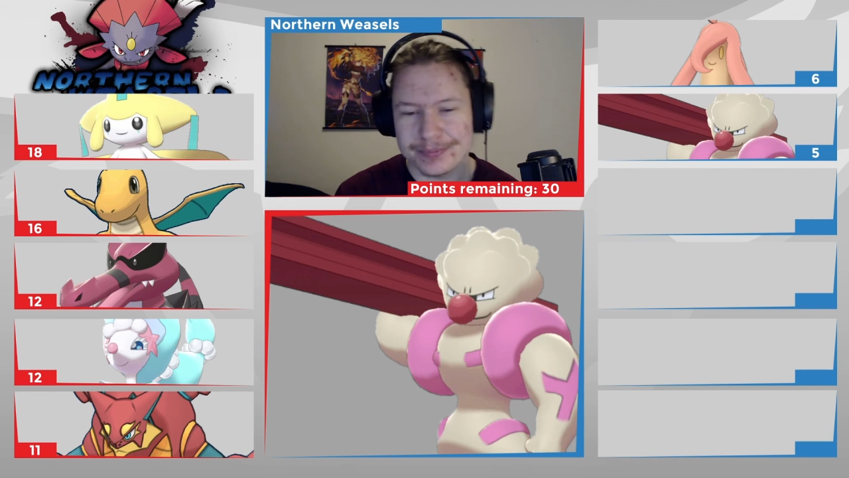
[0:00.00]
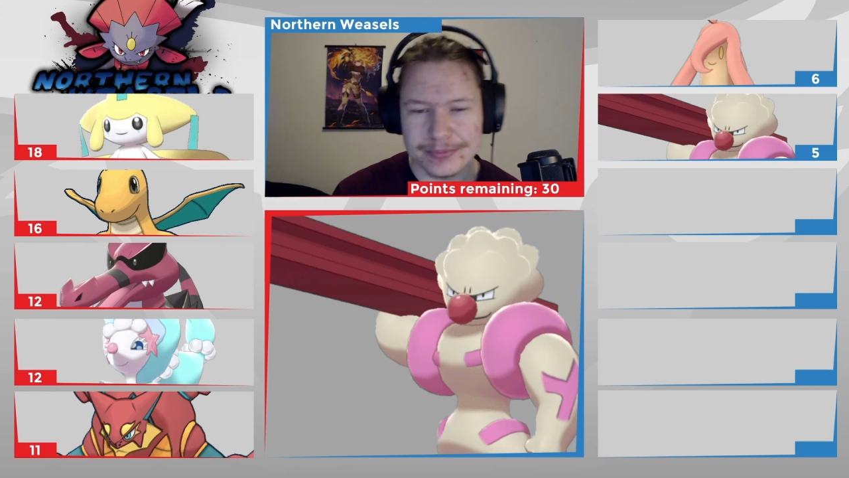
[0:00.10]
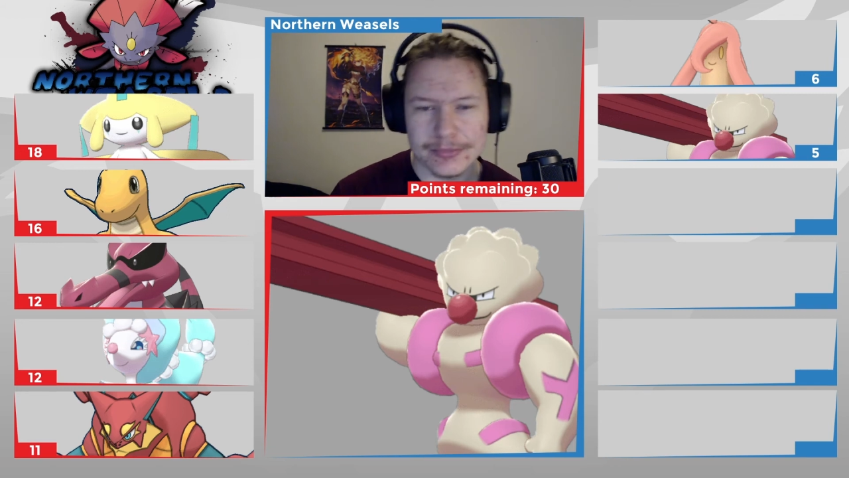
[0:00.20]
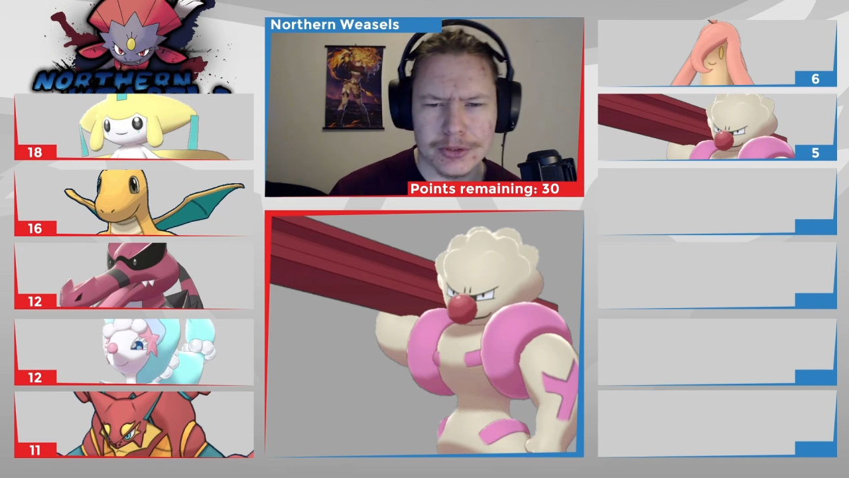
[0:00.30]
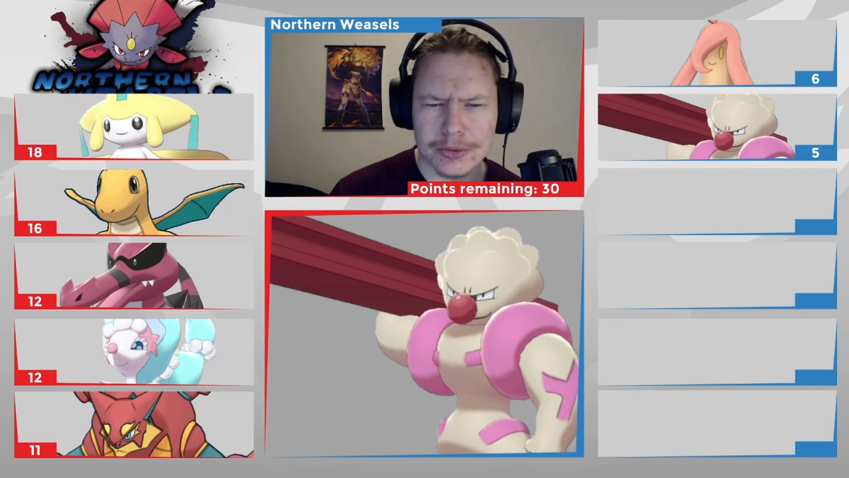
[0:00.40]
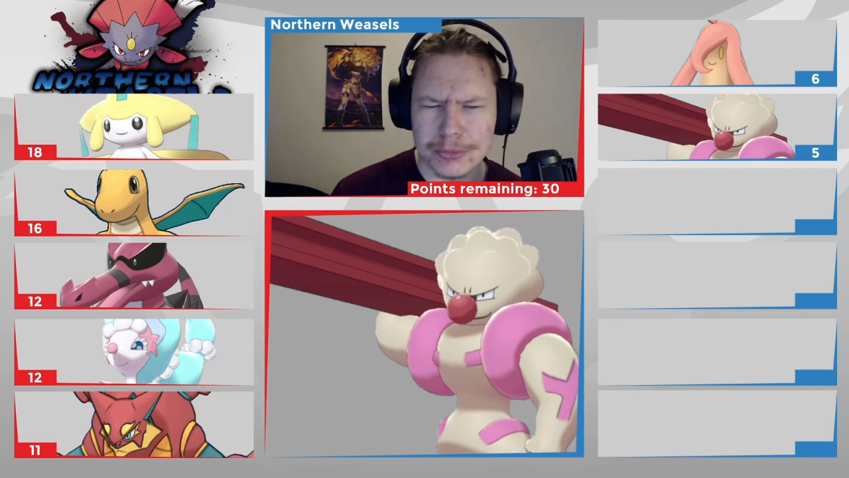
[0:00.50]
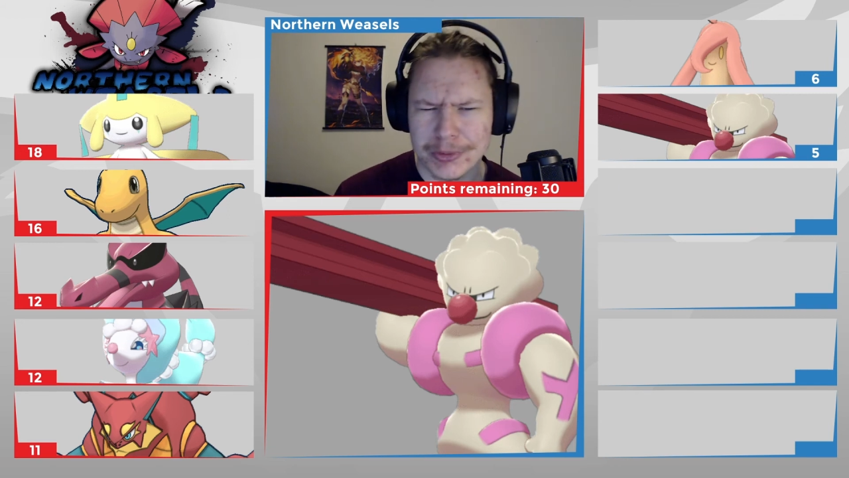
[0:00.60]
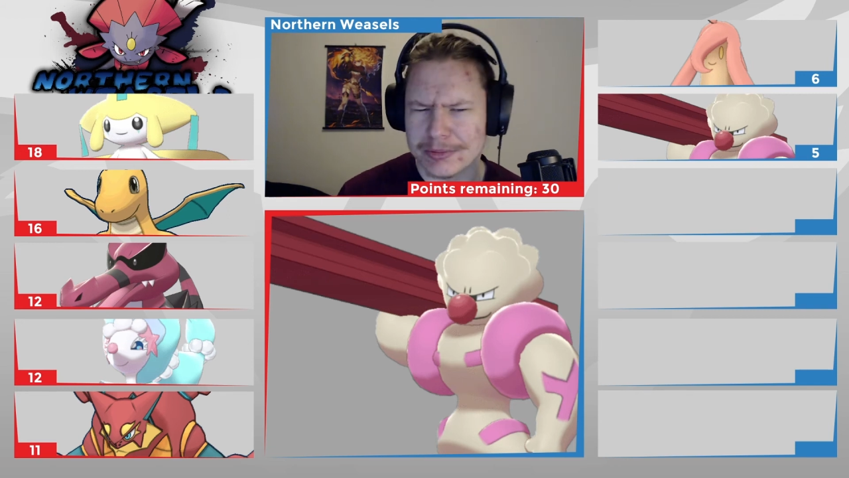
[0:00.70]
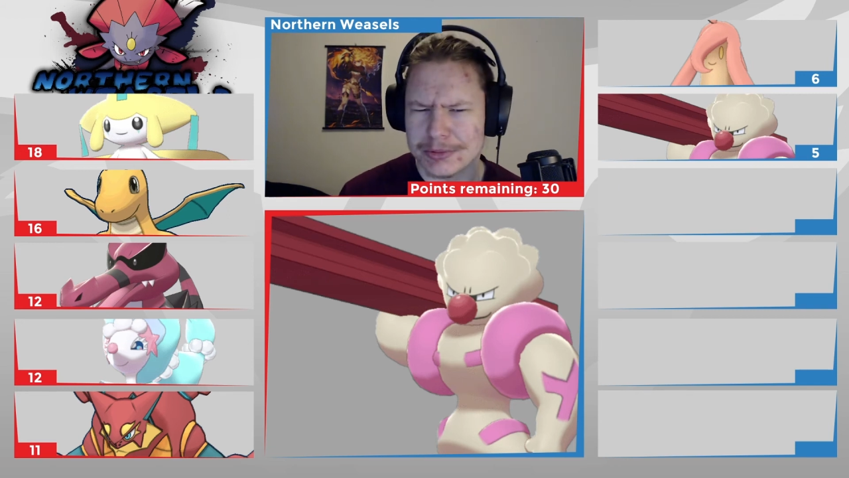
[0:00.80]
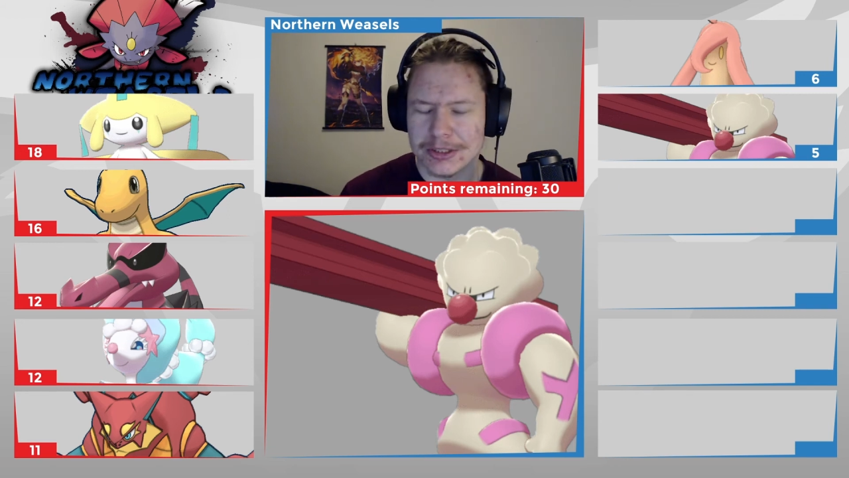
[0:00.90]
No,
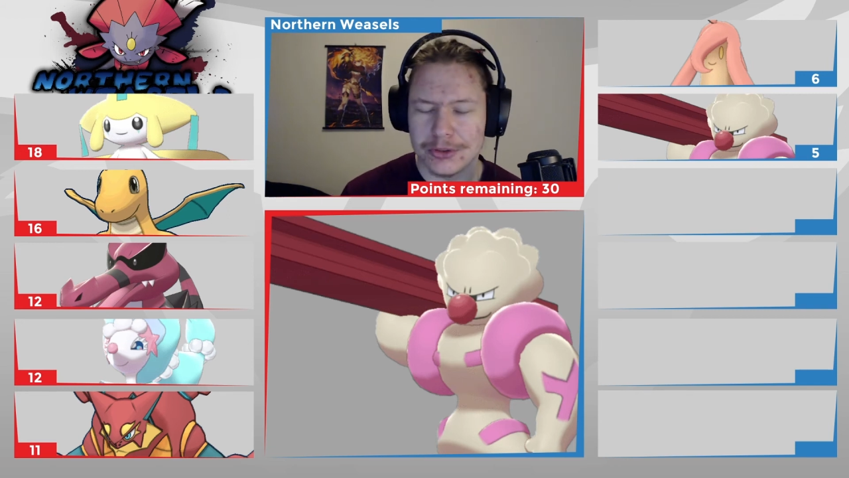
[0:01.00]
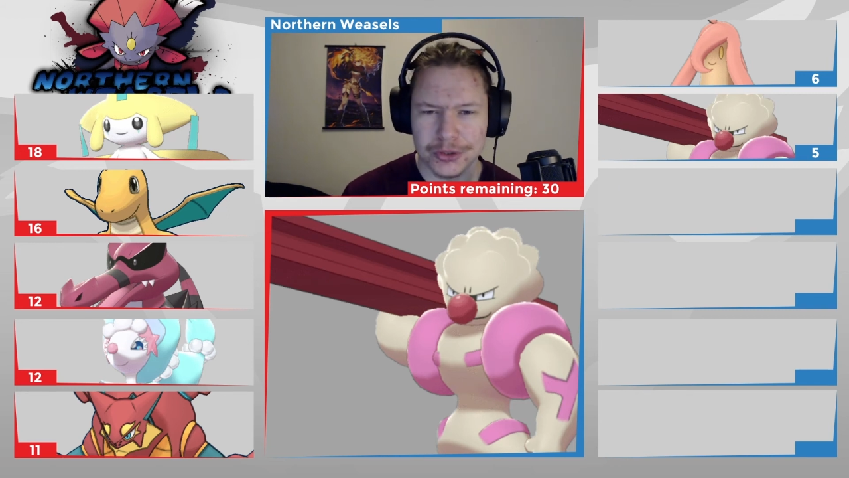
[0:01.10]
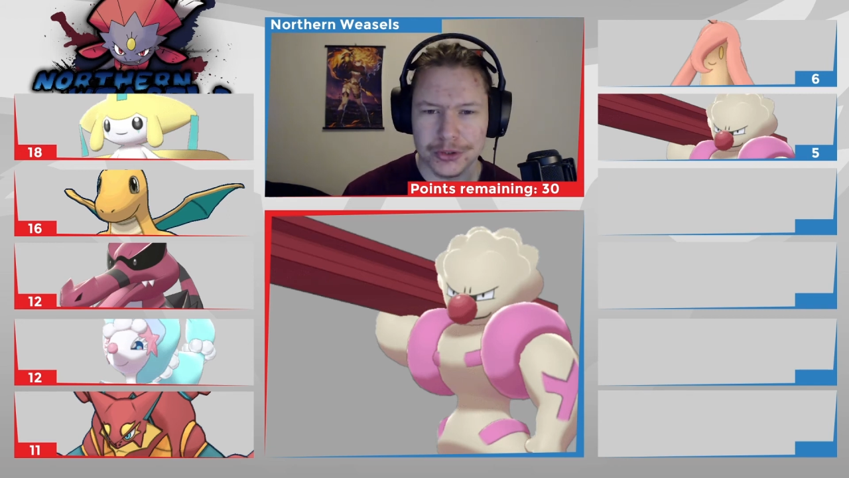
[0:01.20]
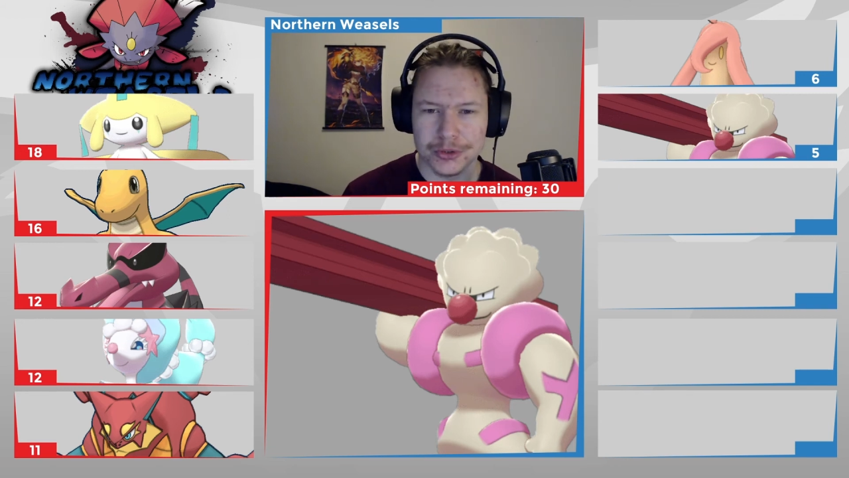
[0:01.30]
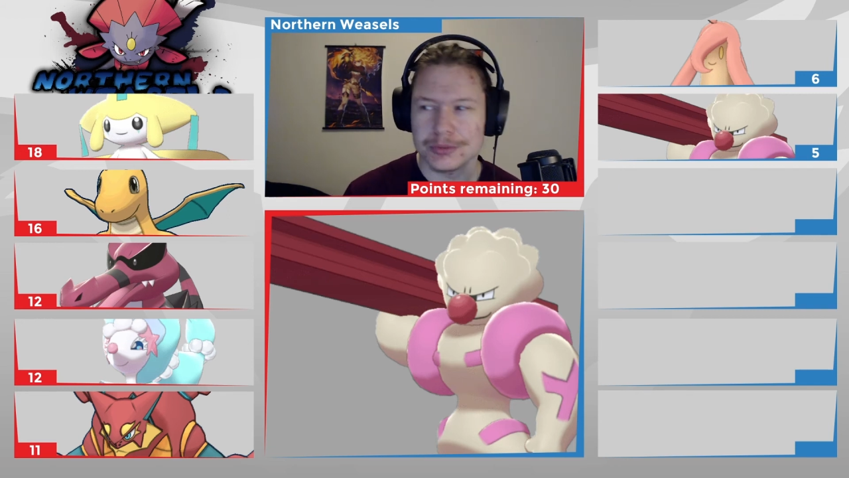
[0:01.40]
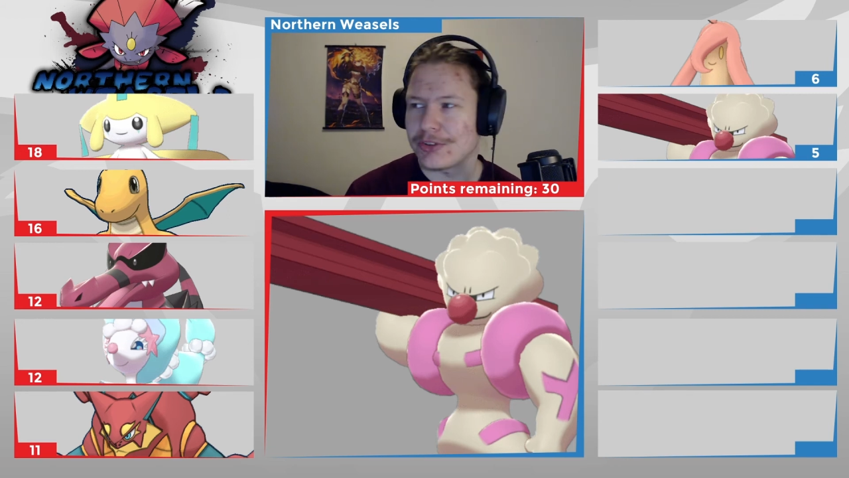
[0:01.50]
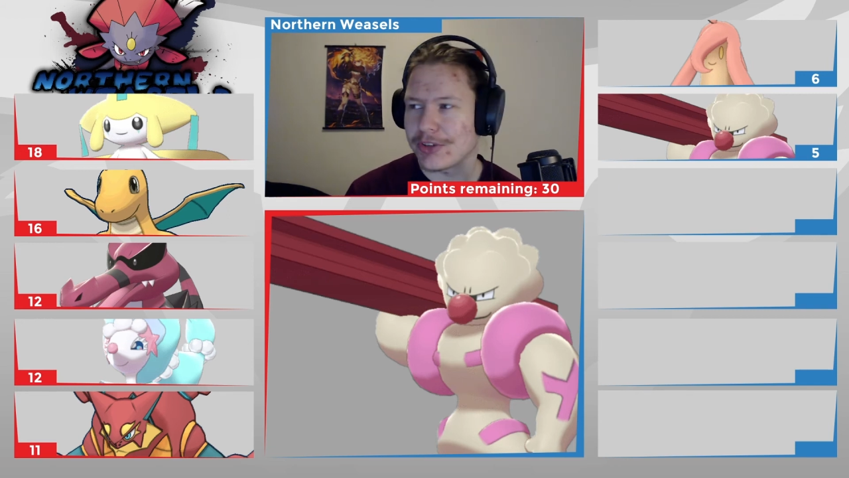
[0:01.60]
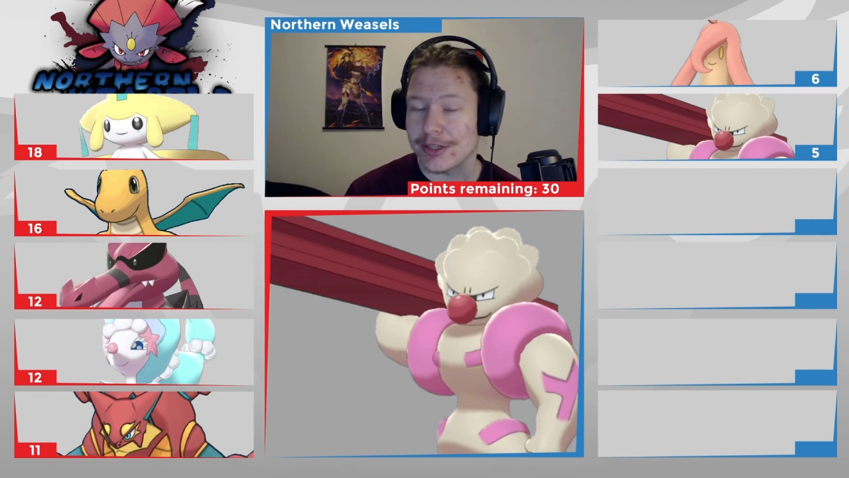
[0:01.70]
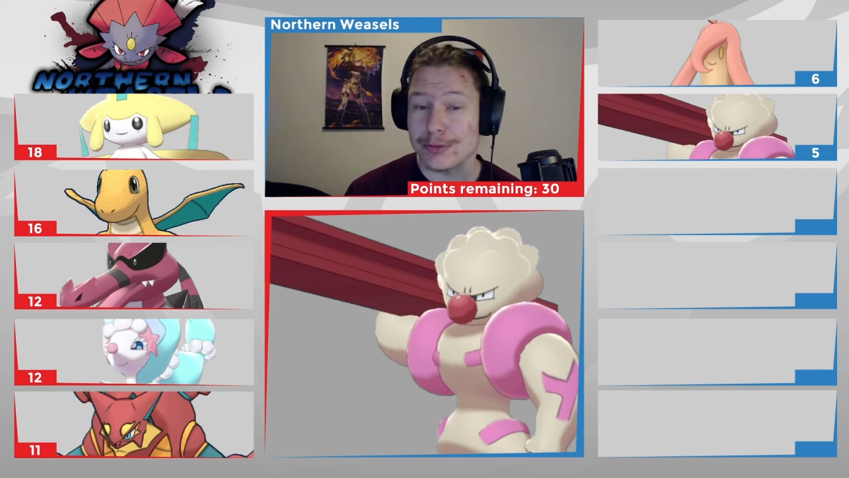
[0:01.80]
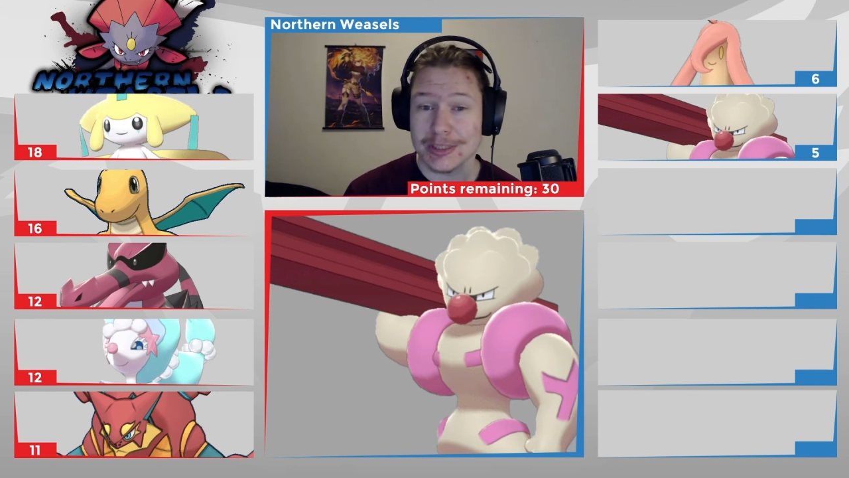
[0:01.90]
wait, no. Terrakion